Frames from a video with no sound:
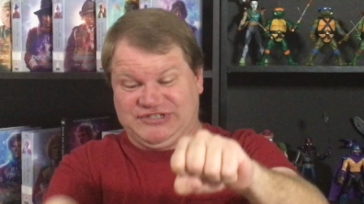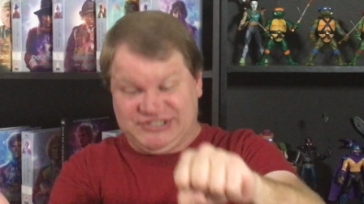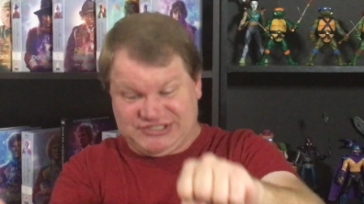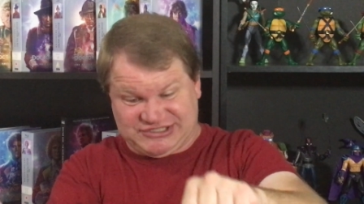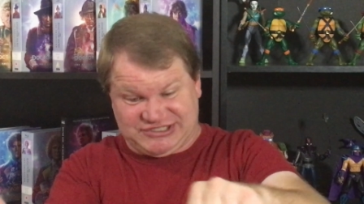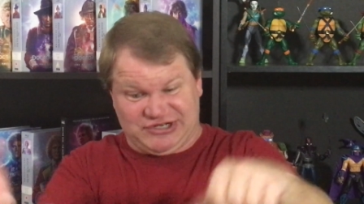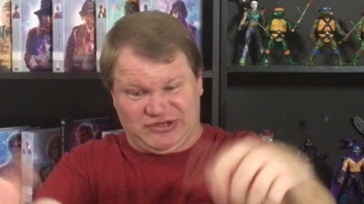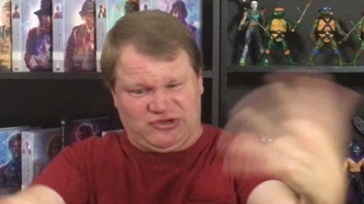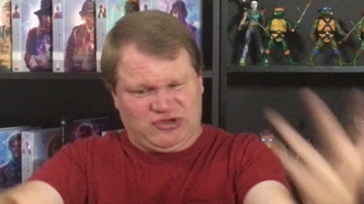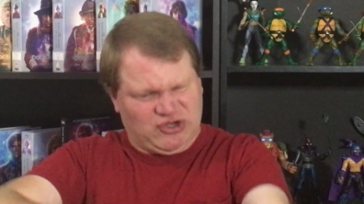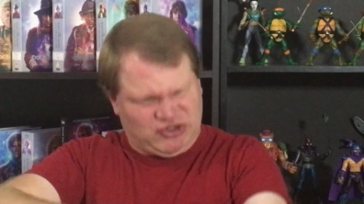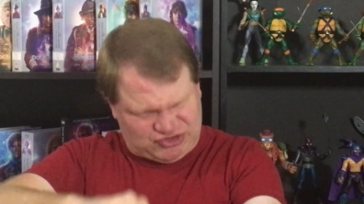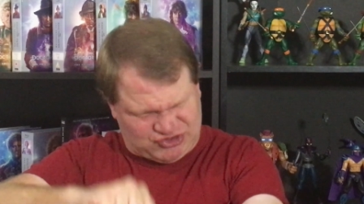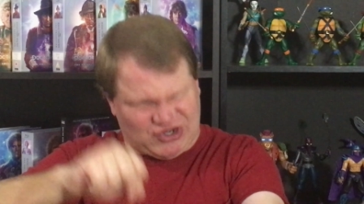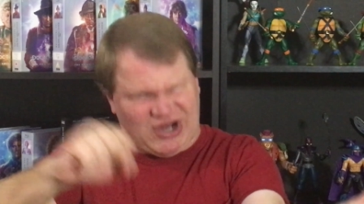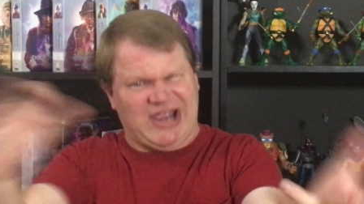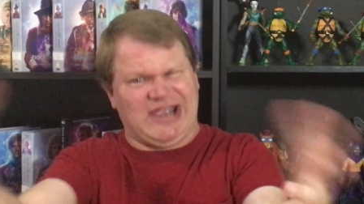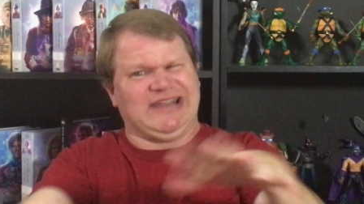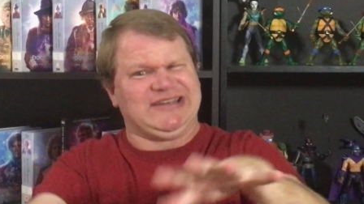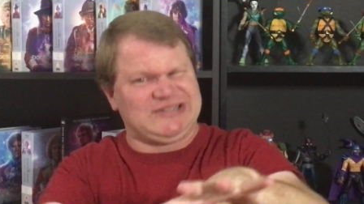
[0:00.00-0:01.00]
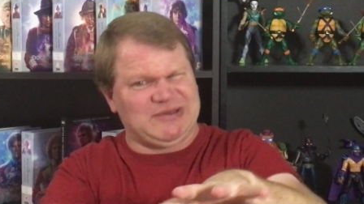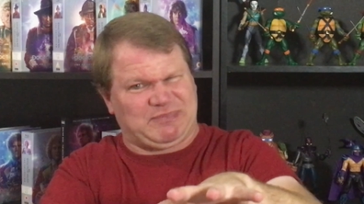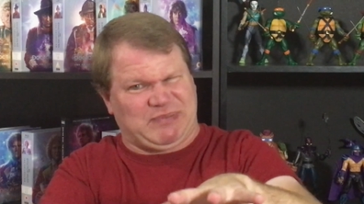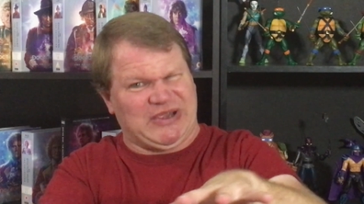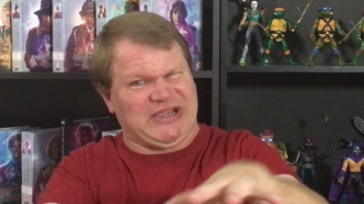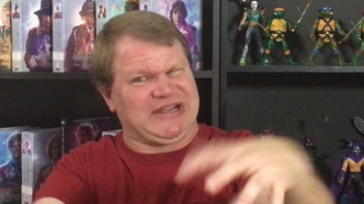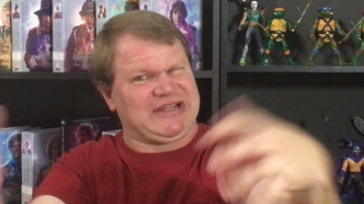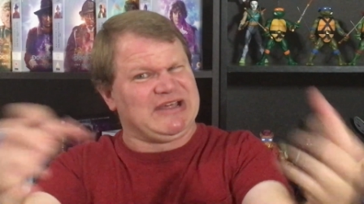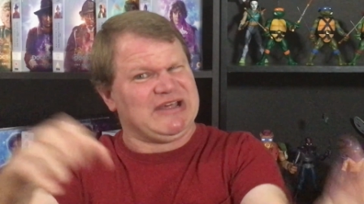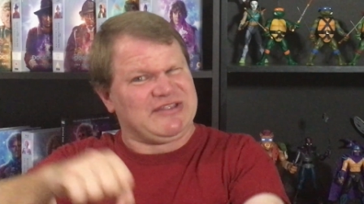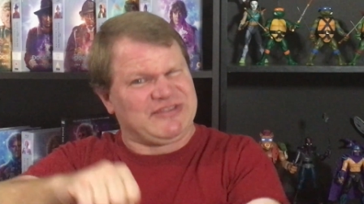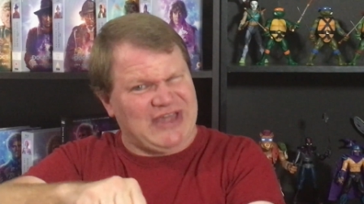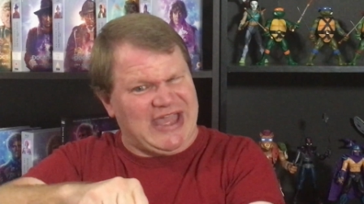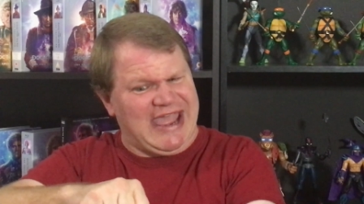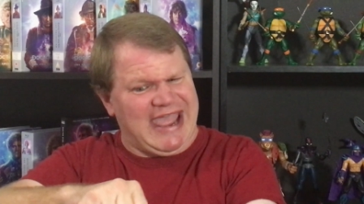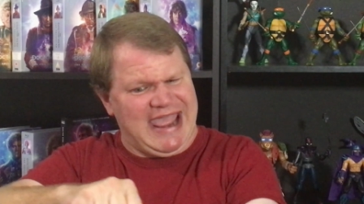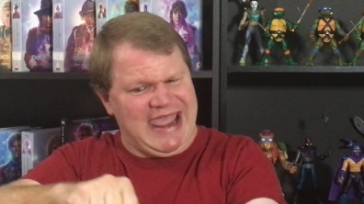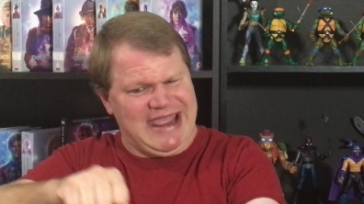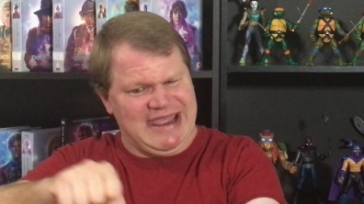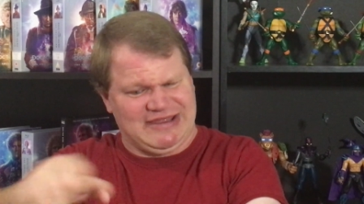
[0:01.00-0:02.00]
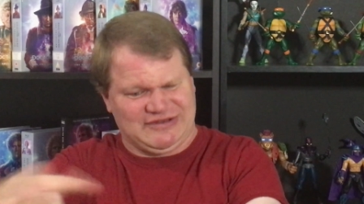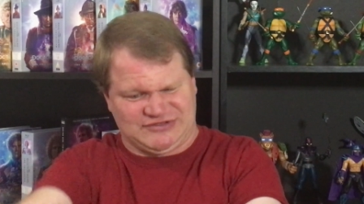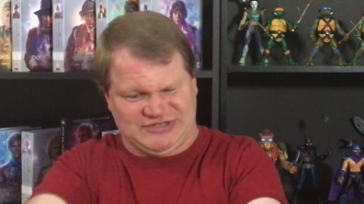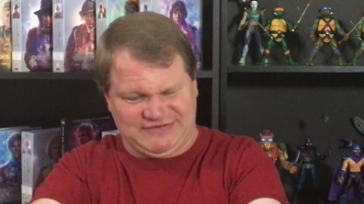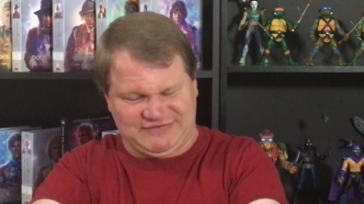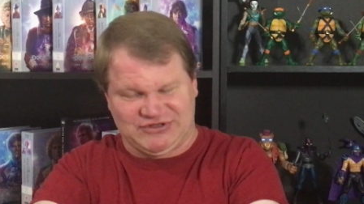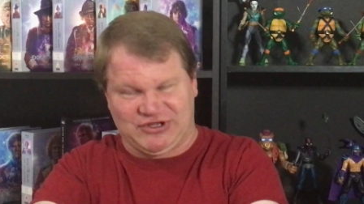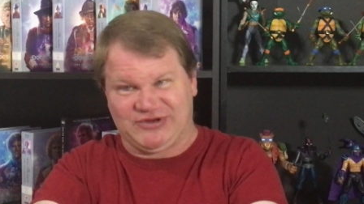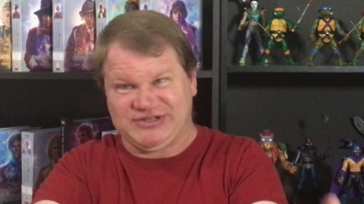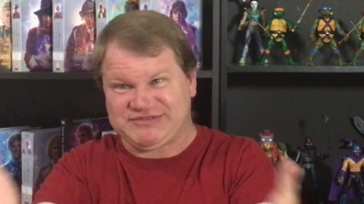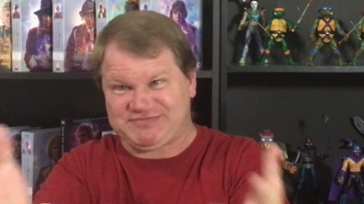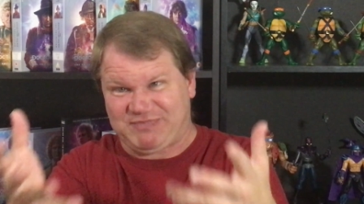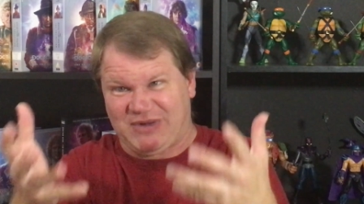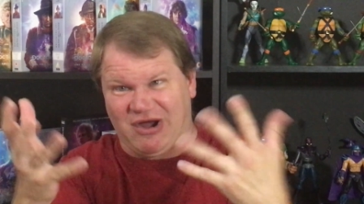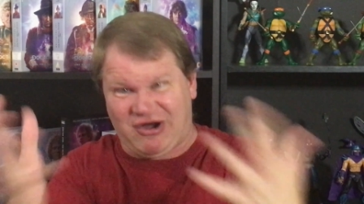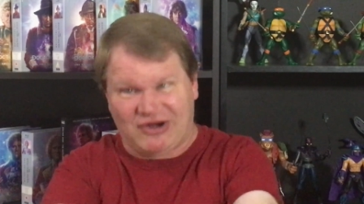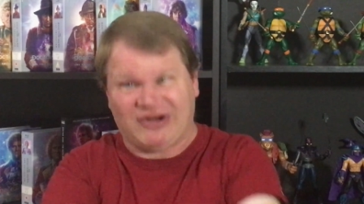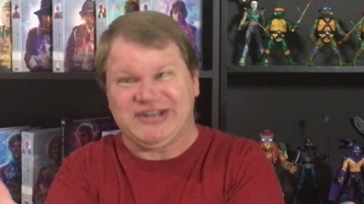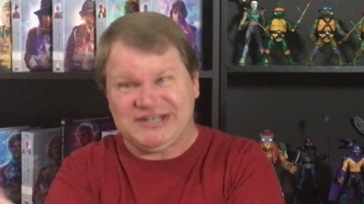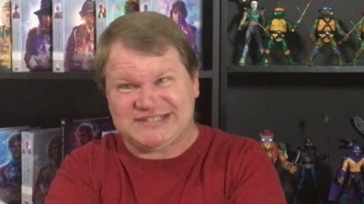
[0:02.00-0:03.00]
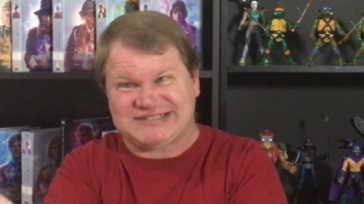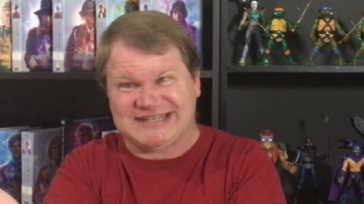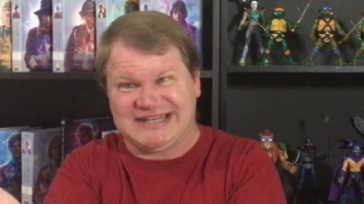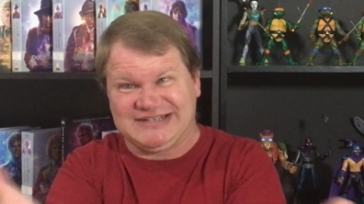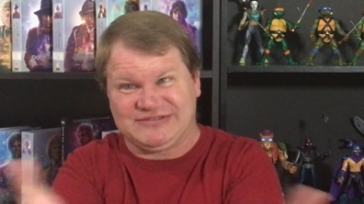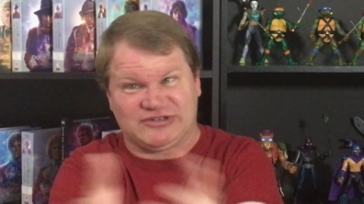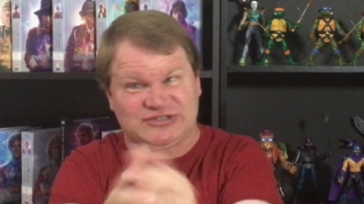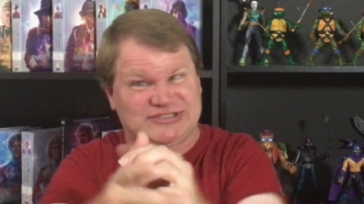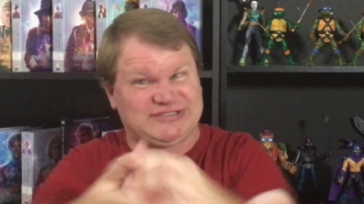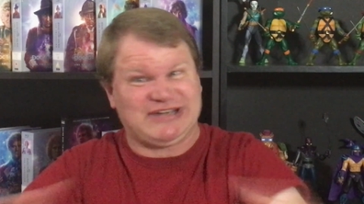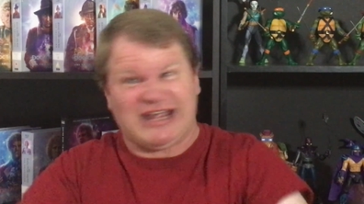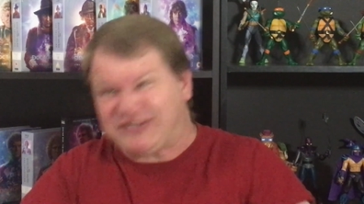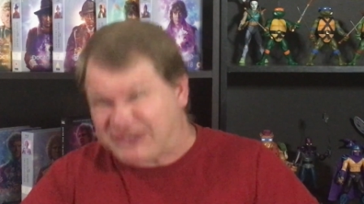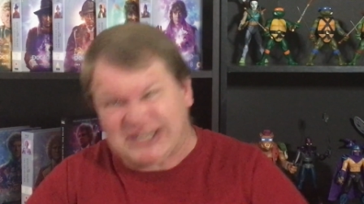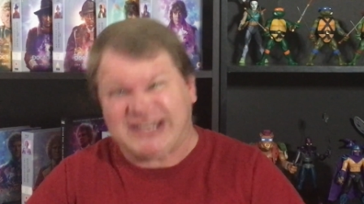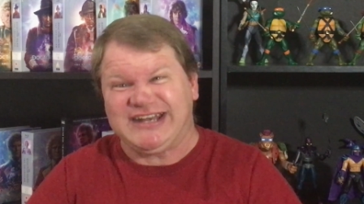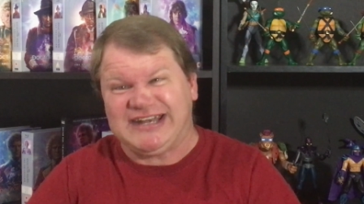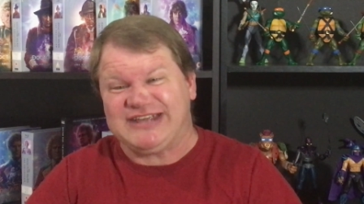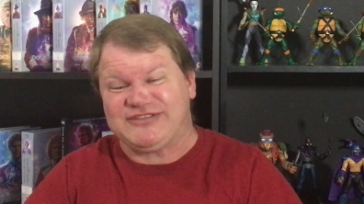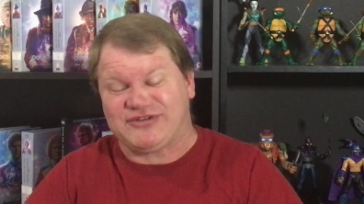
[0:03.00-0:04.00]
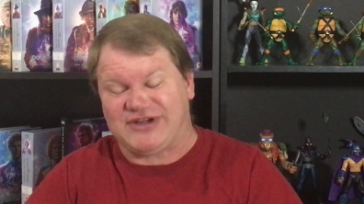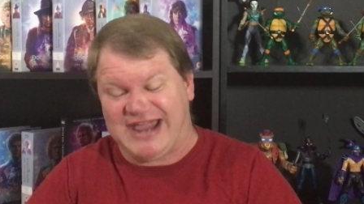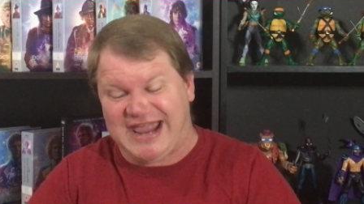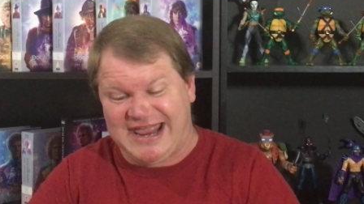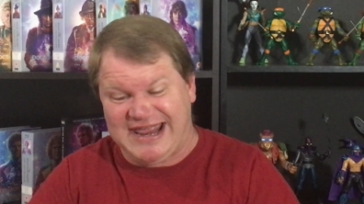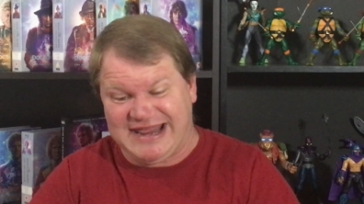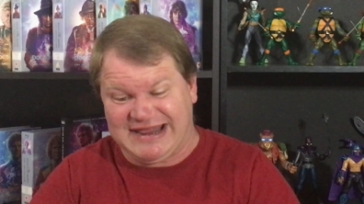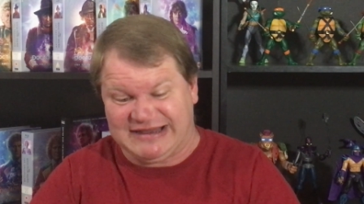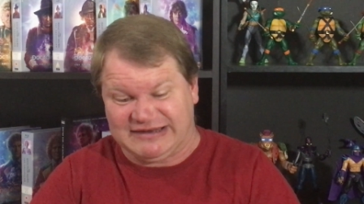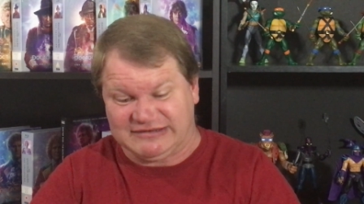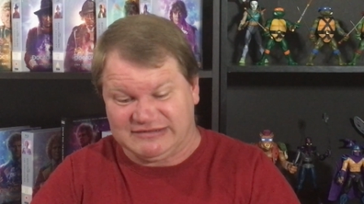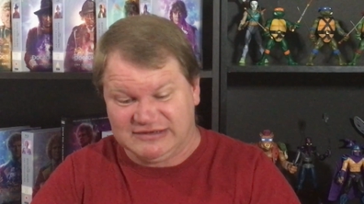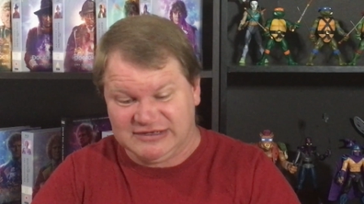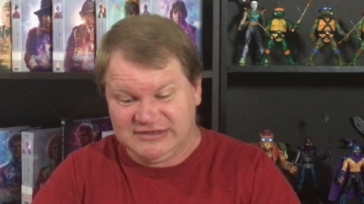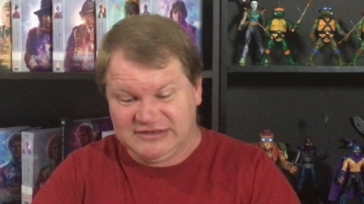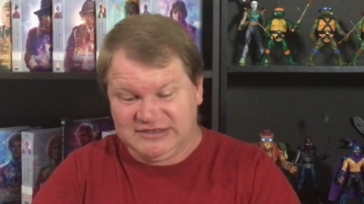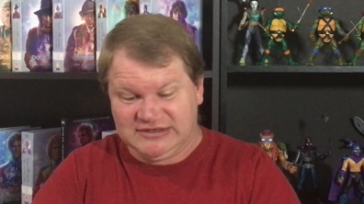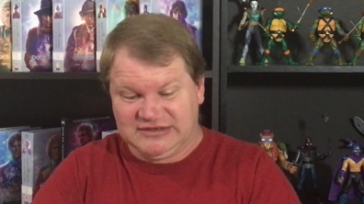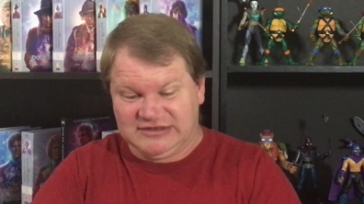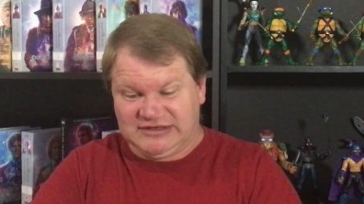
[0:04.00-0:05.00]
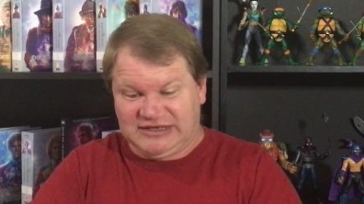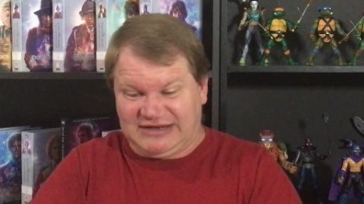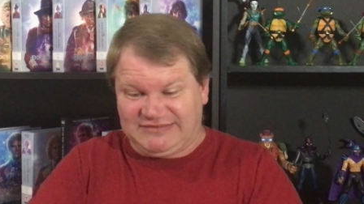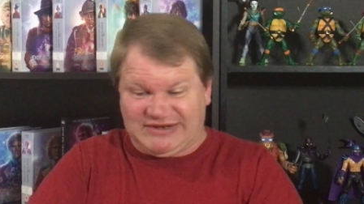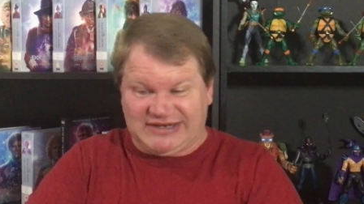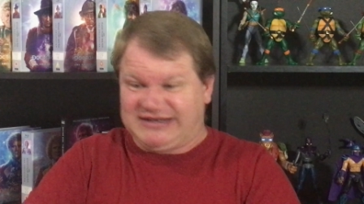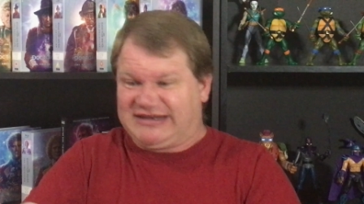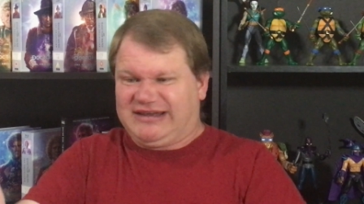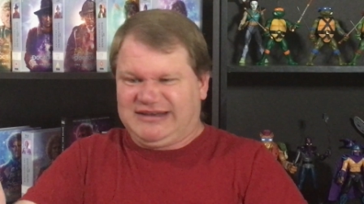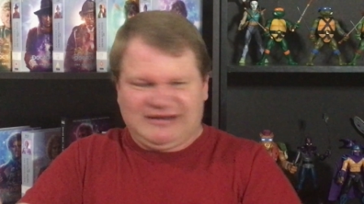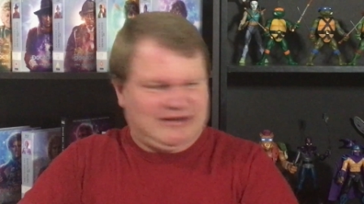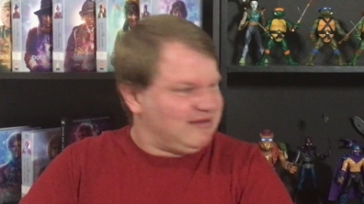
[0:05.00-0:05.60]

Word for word: he's still trying to pick the hands, even though he's already seen there's nothing in either hand. I'm like,